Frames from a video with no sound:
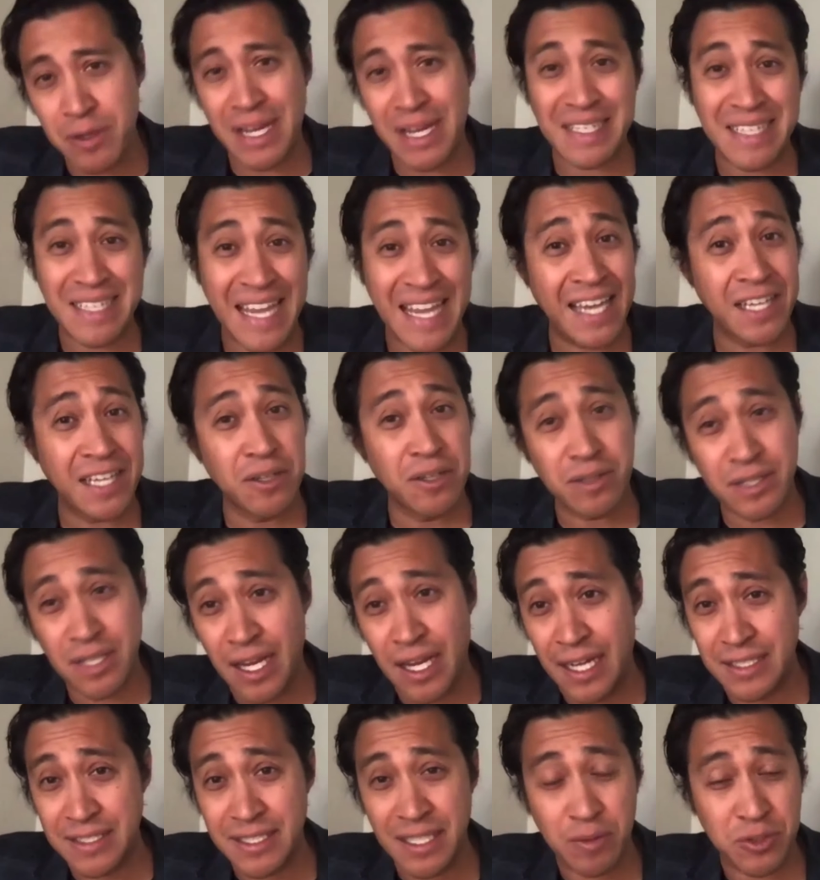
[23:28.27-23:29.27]
and nano
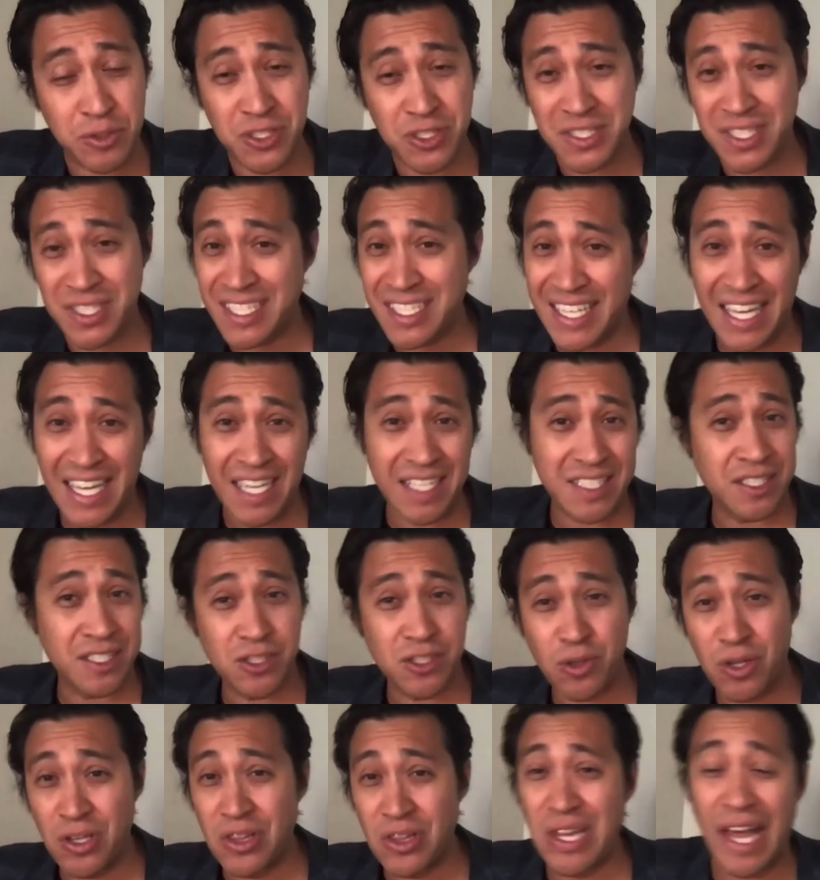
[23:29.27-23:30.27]
content, which is going to get us
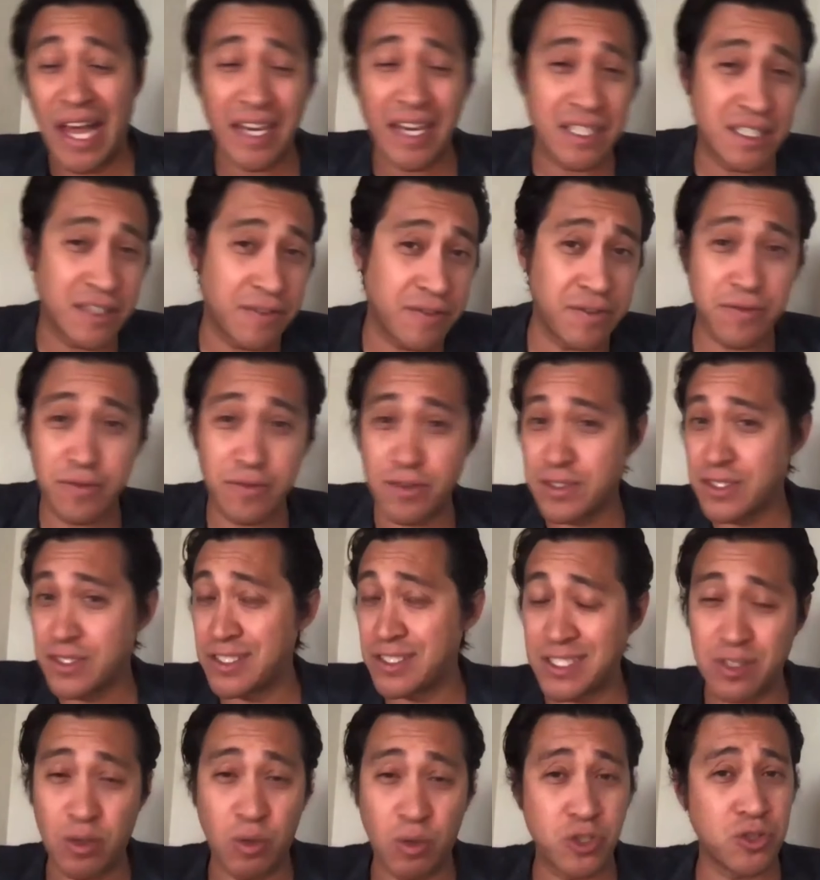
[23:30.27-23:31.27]
into a lot of different, for
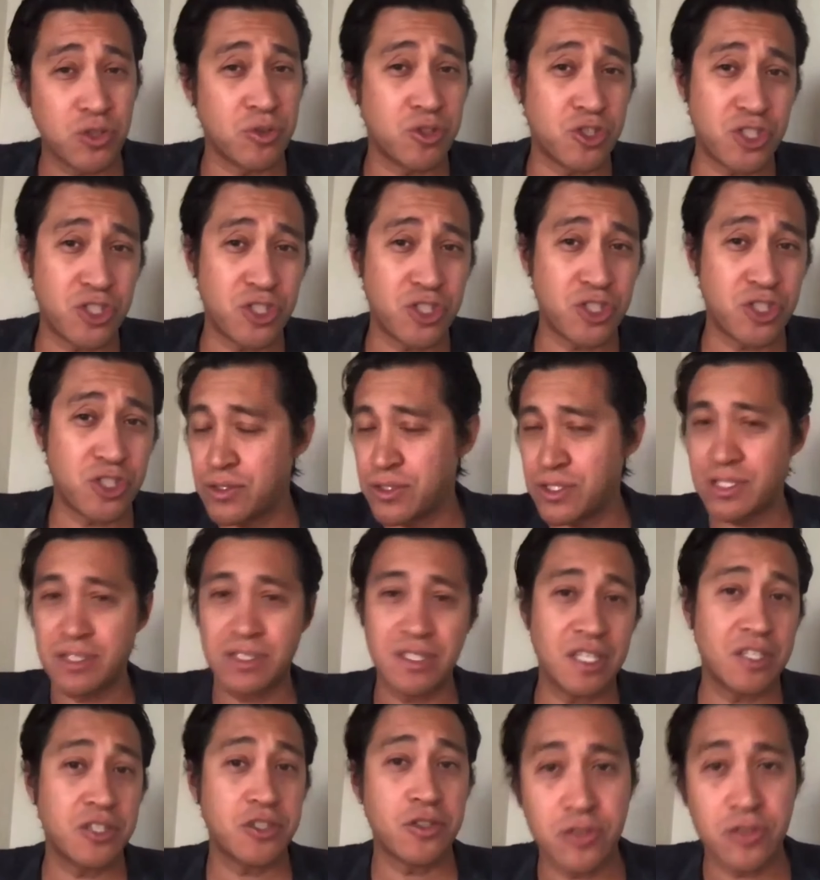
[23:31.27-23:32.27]
instance, social channels and
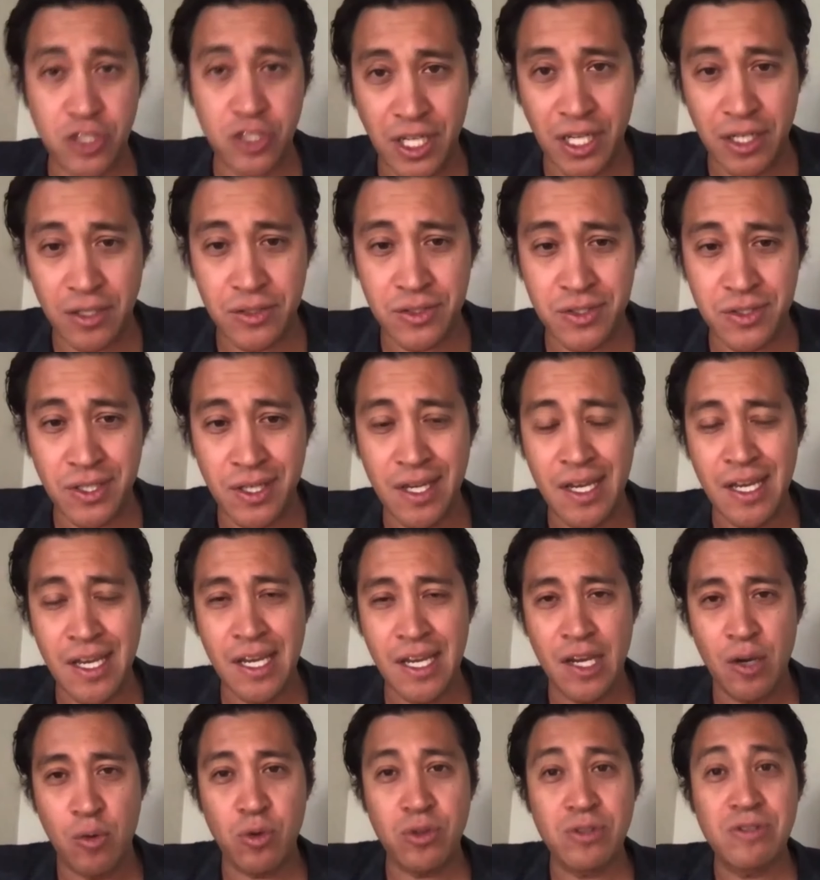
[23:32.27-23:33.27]
digital channels,
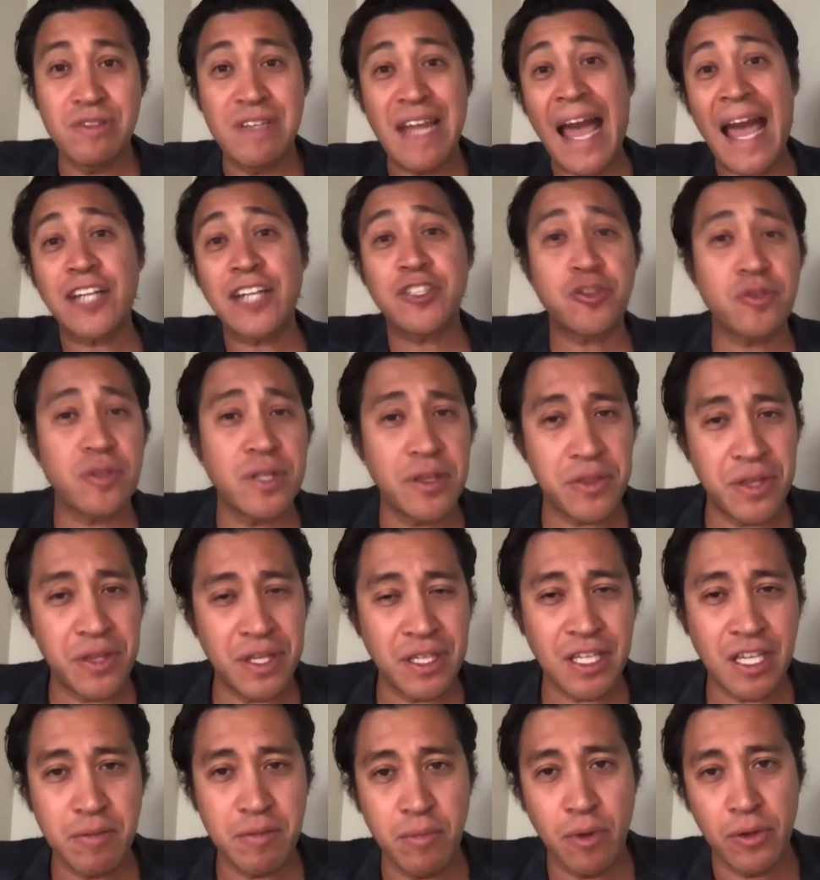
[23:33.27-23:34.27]
we're naturally
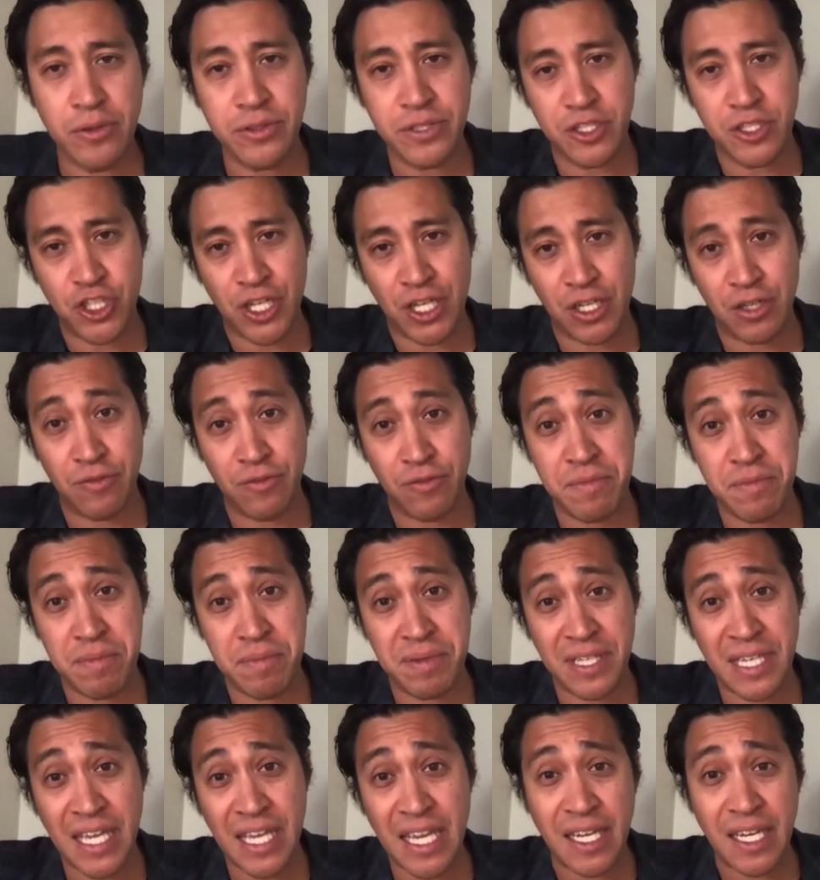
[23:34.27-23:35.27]
thinking multi-channel from the
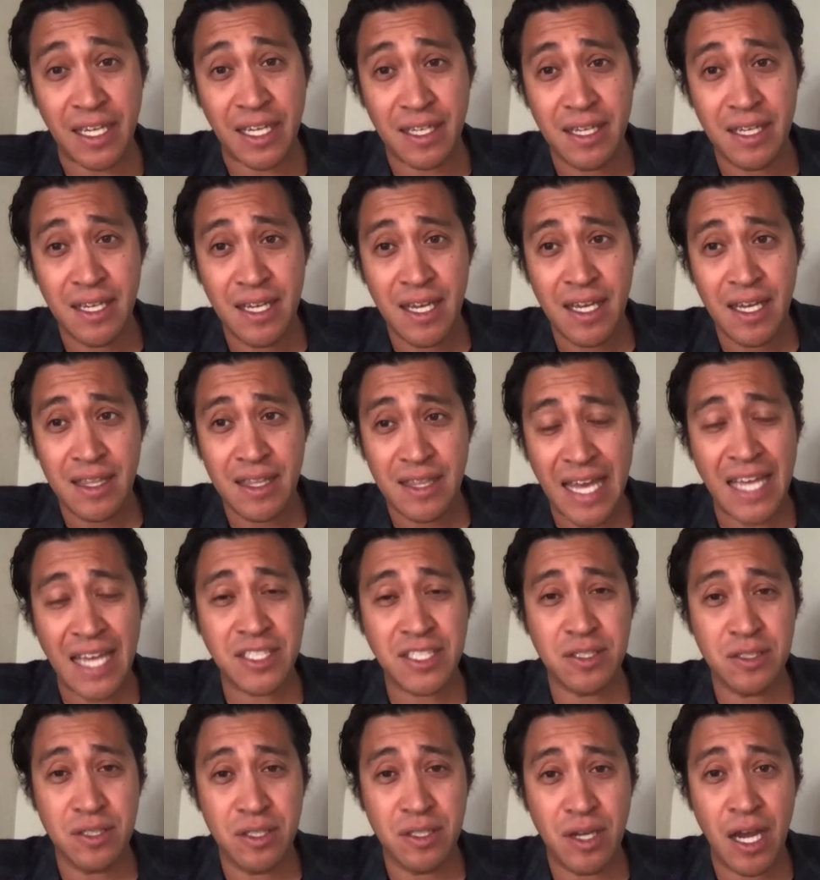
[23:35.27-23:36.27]
beginning.
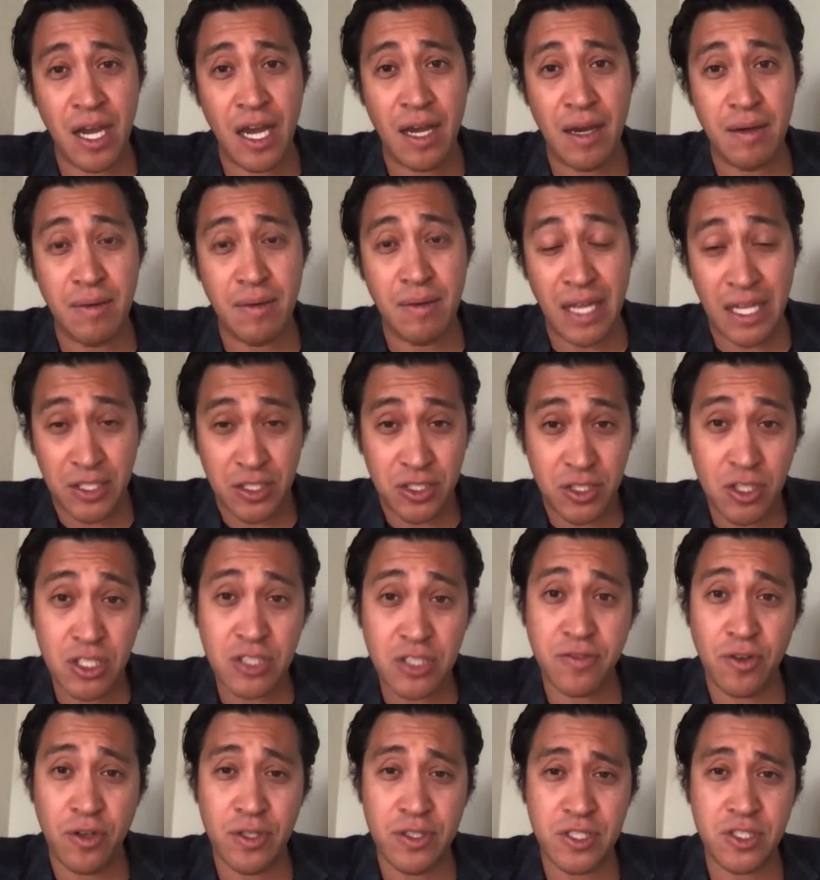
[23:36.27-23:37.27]
That's
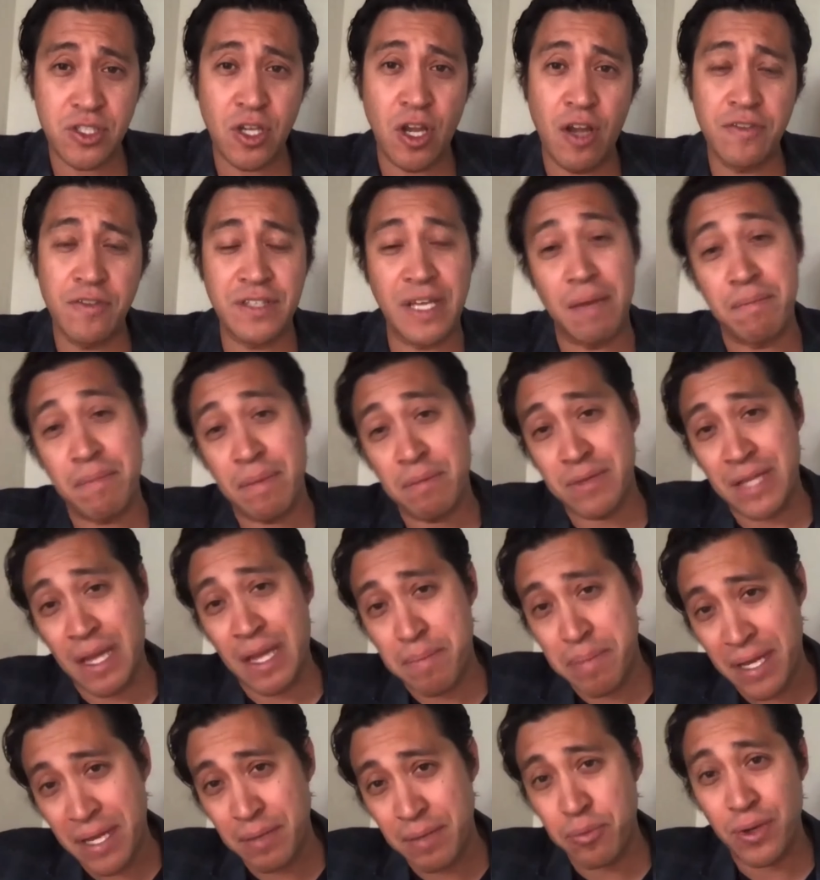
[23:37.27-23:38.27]
useful and solves that, remember
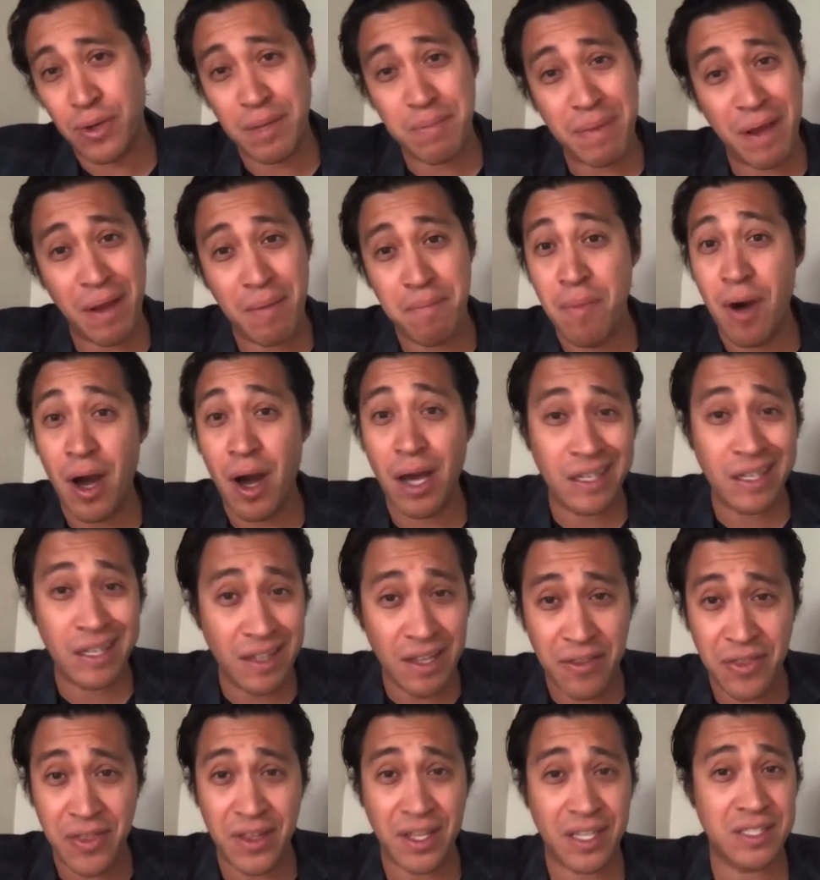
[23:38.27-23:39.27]
that pain point about
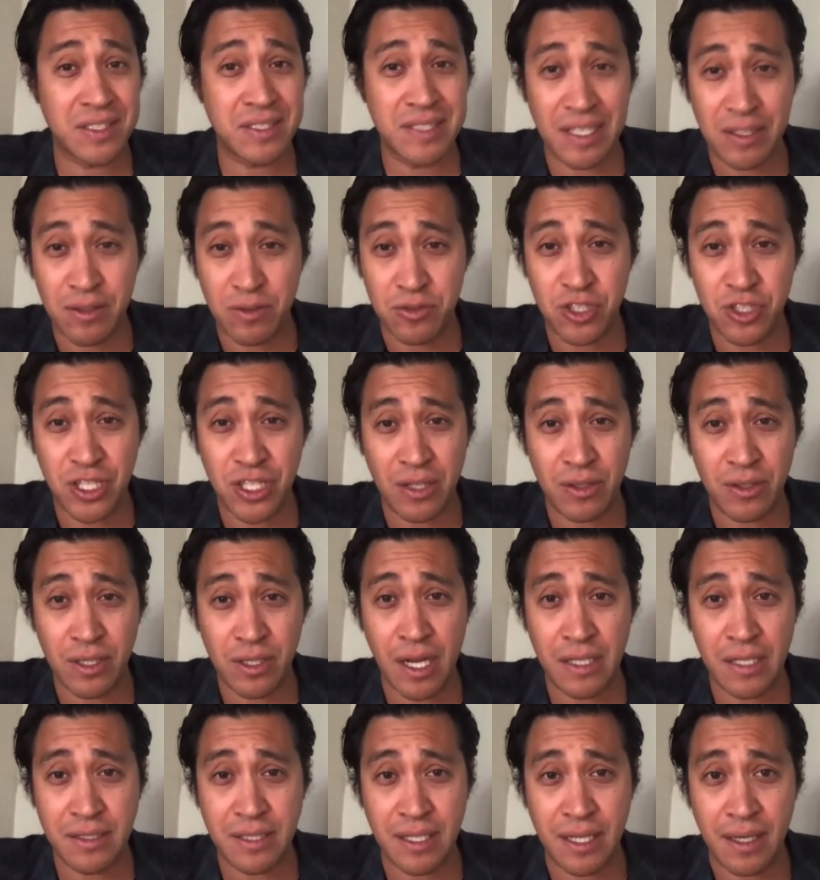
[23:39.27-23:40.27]
monolithic single channel
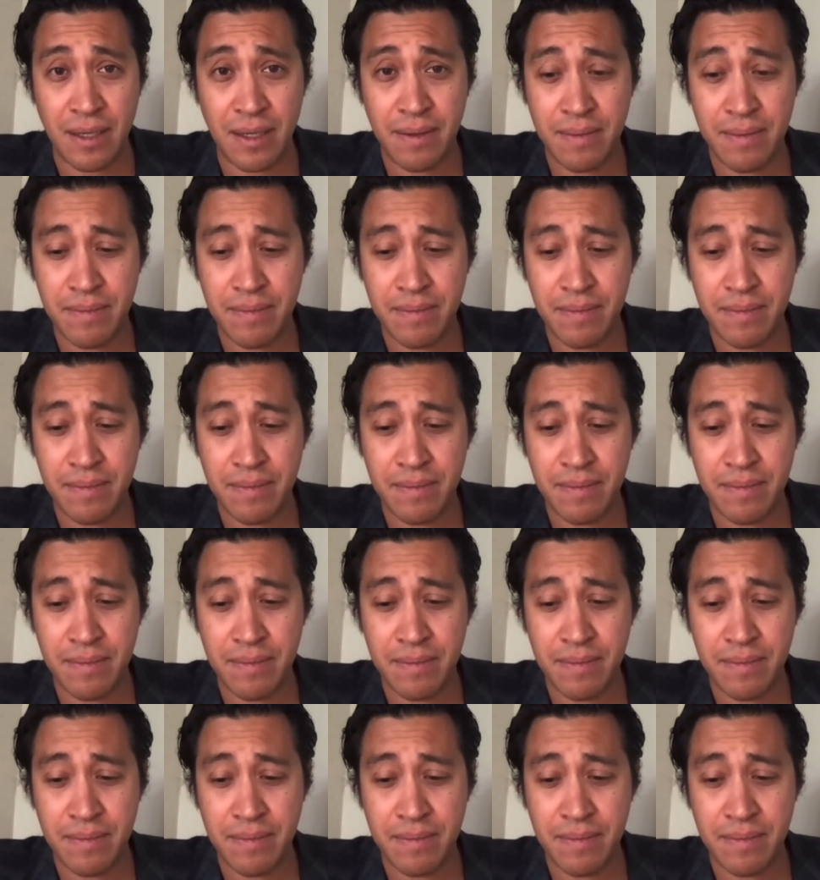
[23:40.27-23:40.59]
content.